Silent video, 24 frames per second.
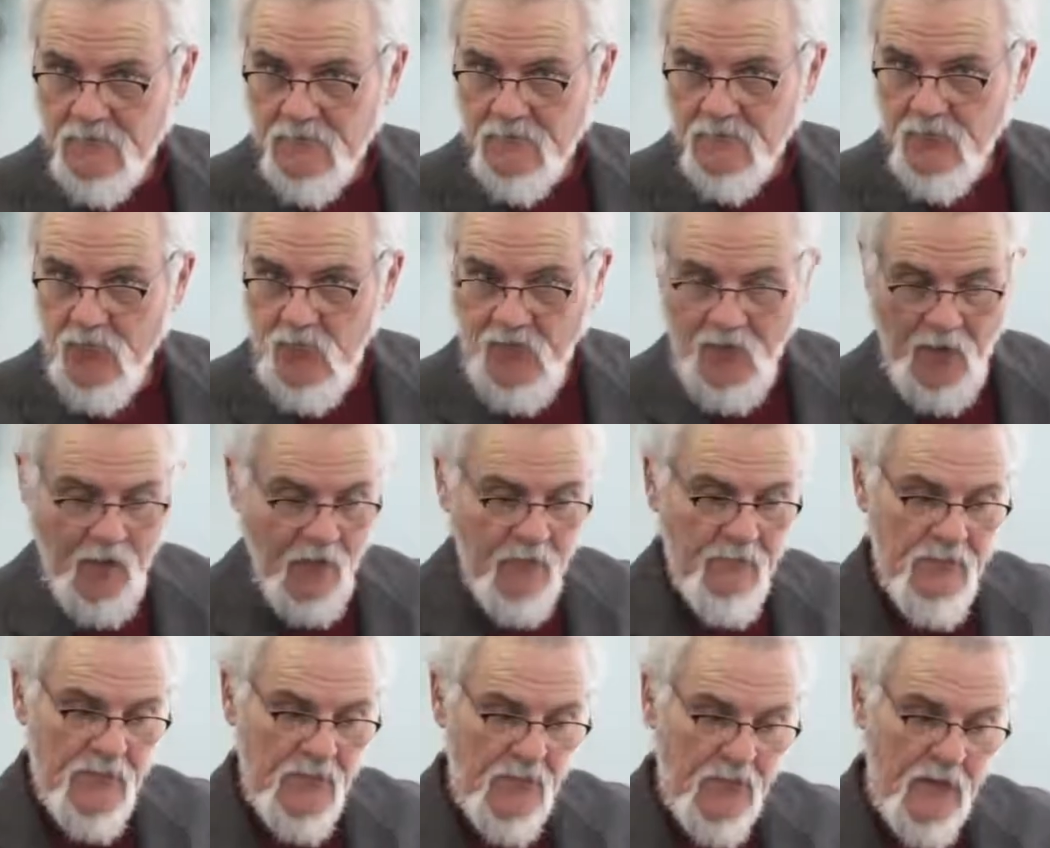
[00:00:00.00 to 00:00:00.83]
Well,
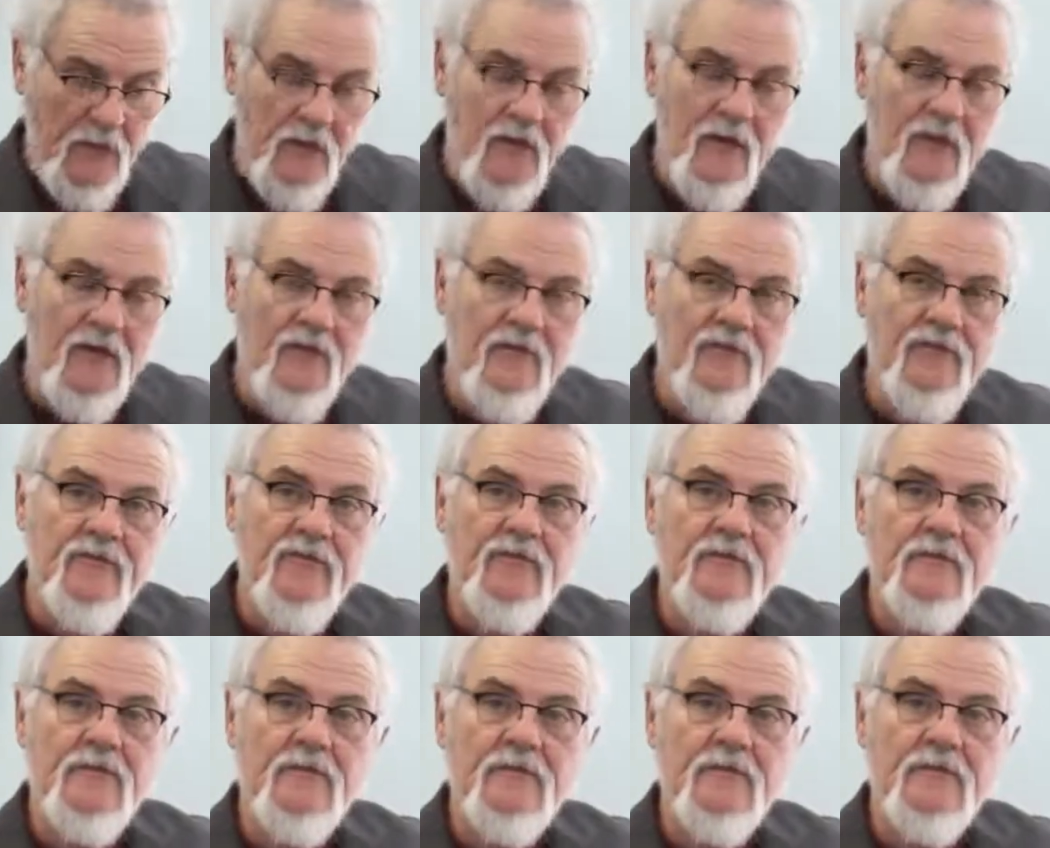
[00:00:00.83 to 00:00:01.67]
that'd be enough.
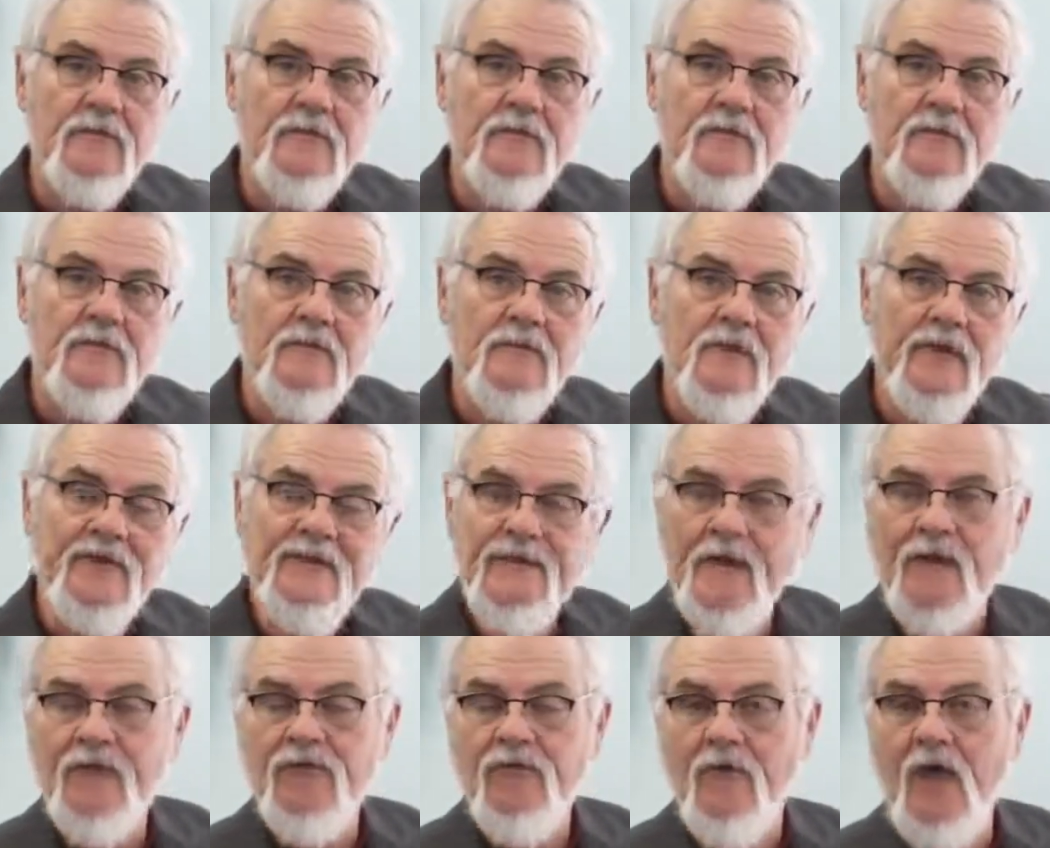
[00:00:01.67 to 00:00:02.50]
At
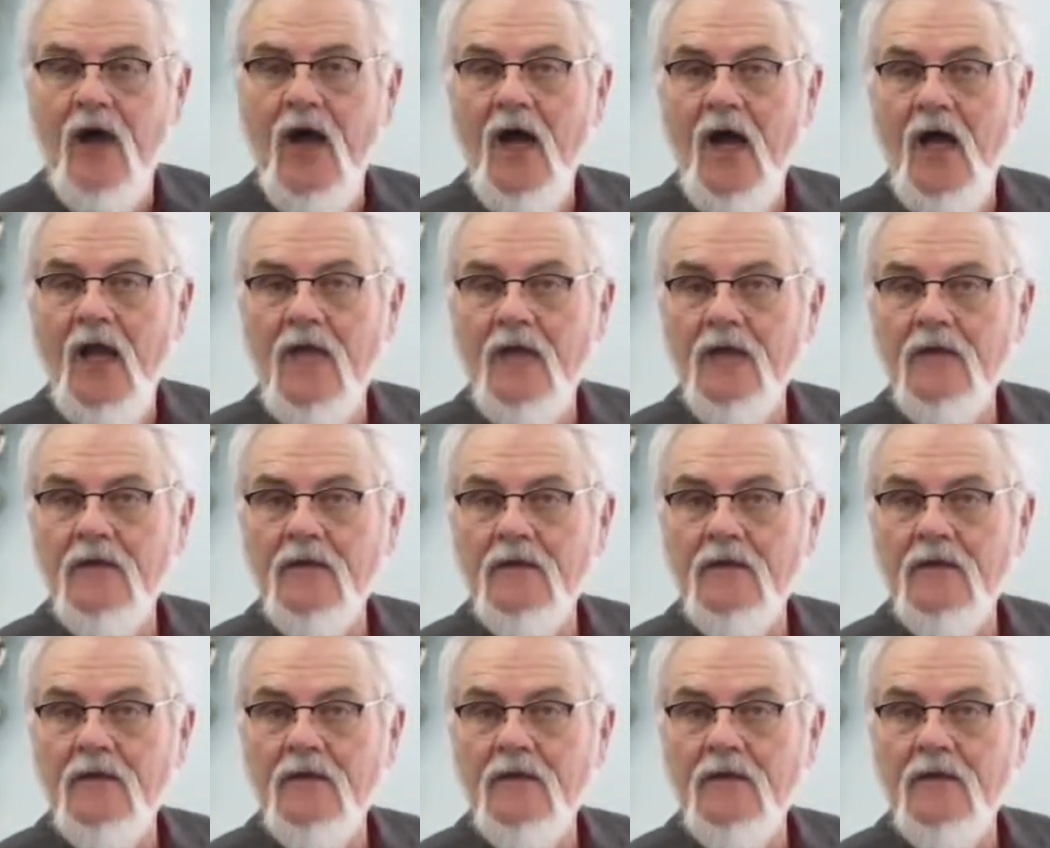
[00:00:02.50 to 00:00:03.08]
least I tried.